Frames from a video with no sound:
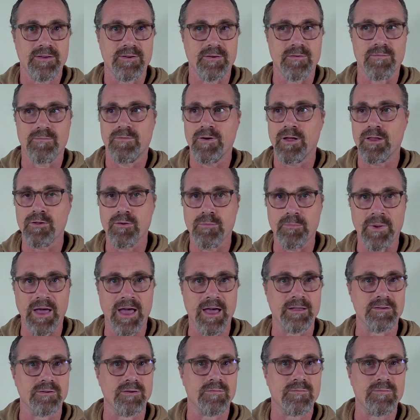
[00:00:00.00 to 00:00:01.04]
Your
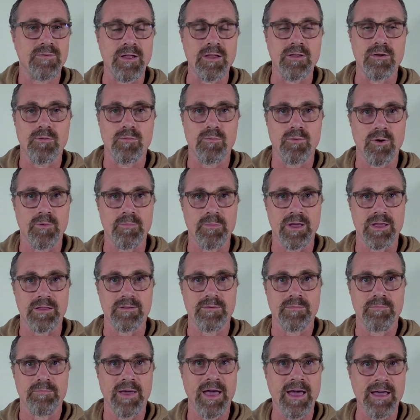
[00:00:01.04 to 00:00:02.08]
fellow
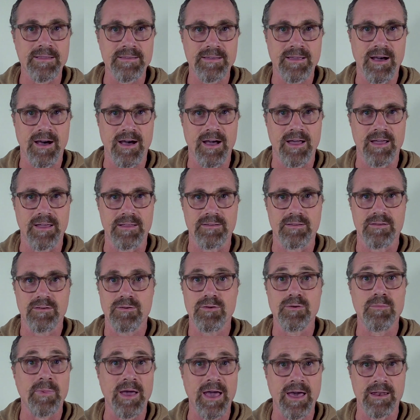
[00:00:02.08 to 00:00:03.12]
woman, mankind,
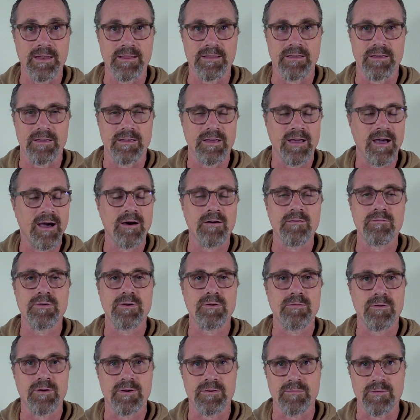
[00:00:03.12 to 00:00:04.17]
humanity, however
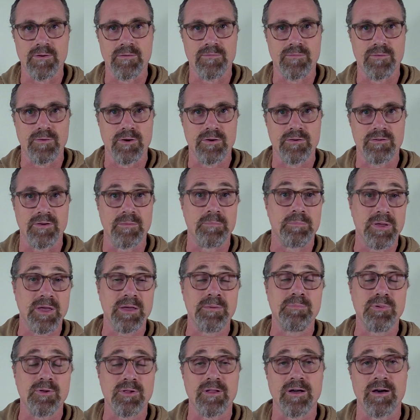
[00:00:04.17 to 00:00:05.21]
you want to refer to
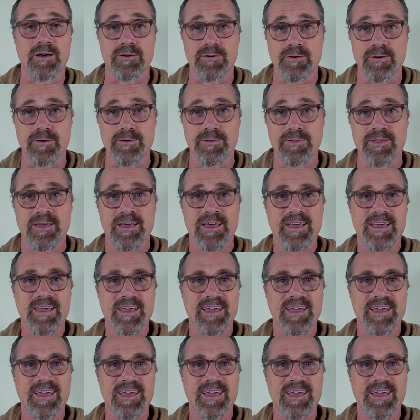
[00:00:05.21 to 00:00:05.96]
people on earth.